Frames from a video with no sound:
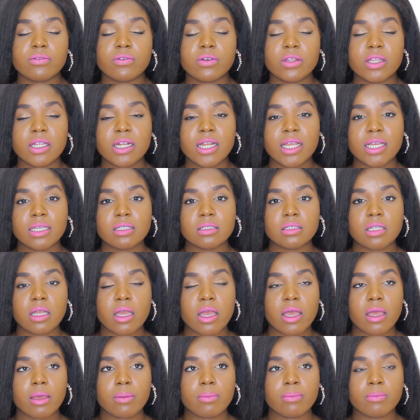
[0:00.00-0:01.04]
for the next
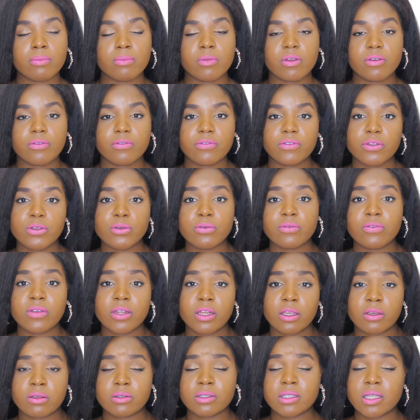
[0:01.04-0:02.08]
few
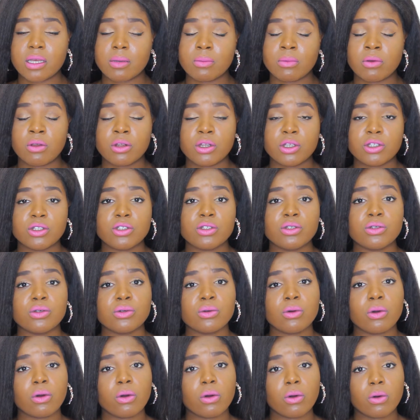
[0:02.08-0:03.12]
videos that I'm going to
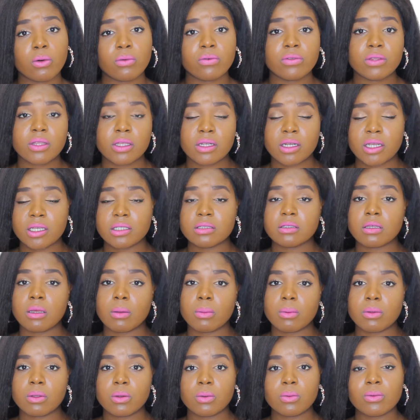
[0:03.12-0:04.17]
do over the next
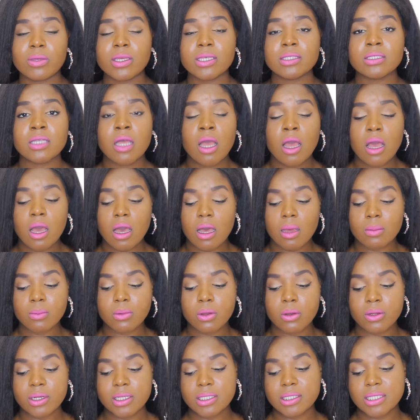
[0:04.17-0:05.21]
couple of weeks, I'm
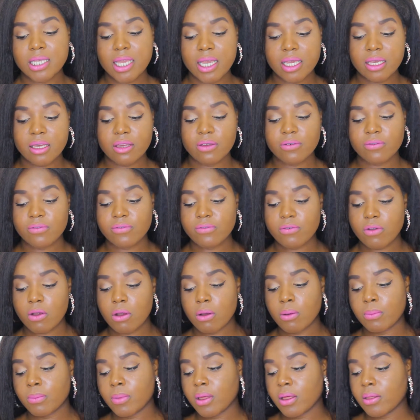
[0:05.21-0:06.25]
going to take it
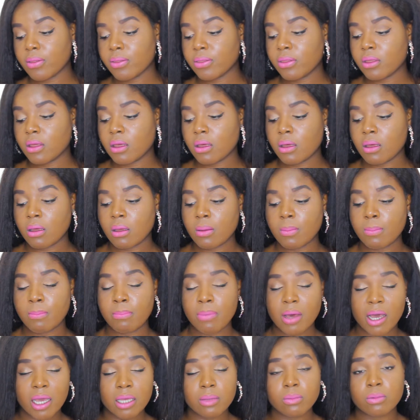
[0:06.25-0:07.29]
from the
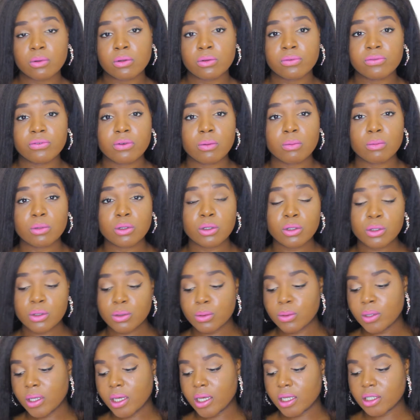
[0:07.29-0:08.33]
Bible, from
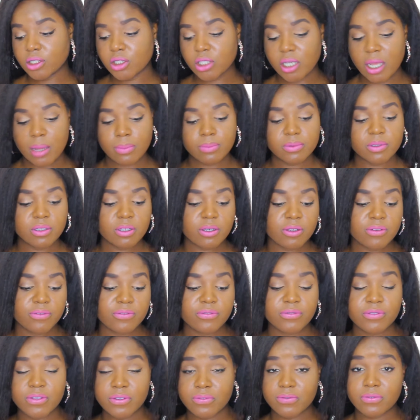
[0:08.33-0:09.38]
Luke chapter
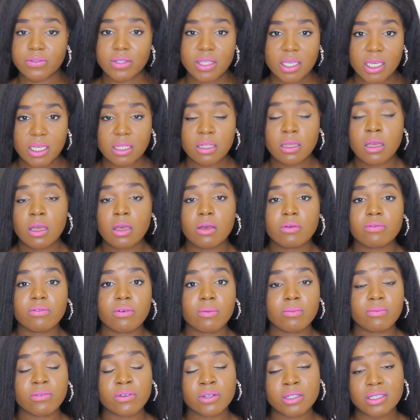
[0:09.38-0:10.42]
15,
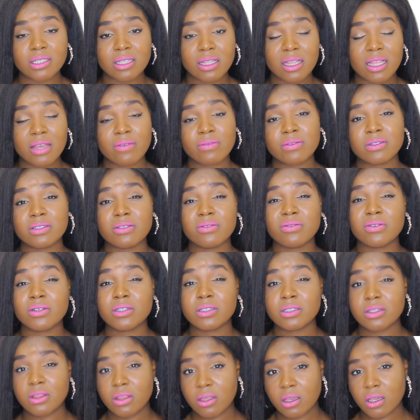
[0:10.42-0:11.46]
from verse 11 to
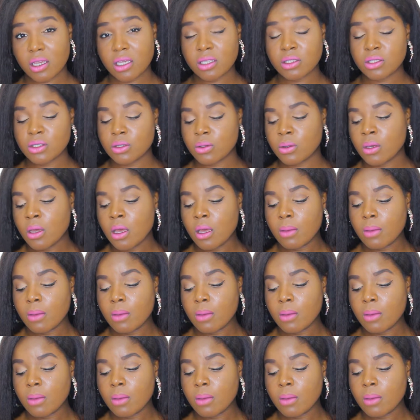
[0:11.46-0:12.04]
verse 32.